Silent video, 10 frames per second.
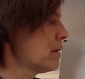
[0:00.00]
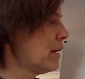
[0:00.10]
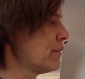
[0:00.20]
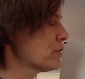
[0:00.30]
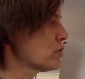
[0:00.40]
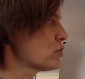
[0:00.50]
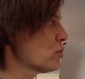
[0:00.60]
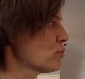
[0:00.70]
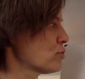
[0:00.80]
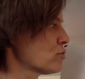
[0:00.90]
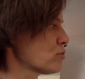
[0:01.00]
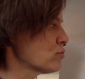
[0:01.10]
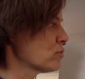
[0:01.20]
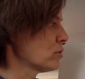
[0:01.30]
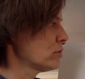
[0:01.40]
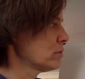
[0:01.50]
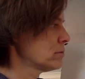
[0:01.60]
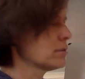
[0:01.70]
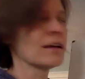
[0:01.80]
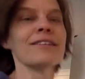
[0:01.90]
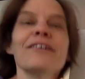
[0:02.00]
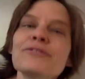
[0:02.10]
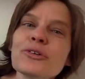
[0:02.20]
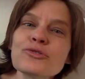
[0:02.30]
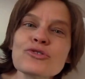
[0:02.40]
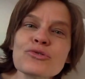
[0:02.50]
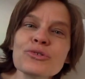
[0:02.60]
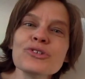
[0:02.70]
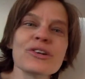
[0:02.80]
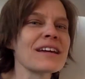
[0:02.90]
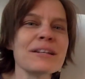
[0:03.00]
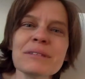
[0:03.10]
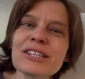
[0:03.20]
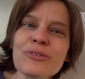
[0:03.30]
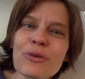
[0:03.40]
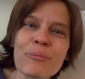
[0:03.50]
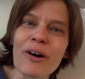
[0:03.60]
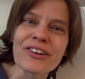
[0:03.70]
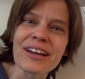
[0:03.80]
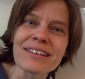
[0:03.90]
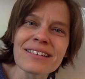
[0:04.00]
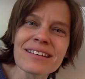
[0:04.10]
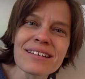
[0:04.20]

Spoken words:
And this is toaster strudel. I love toaster strudel. You can get them at the North Market.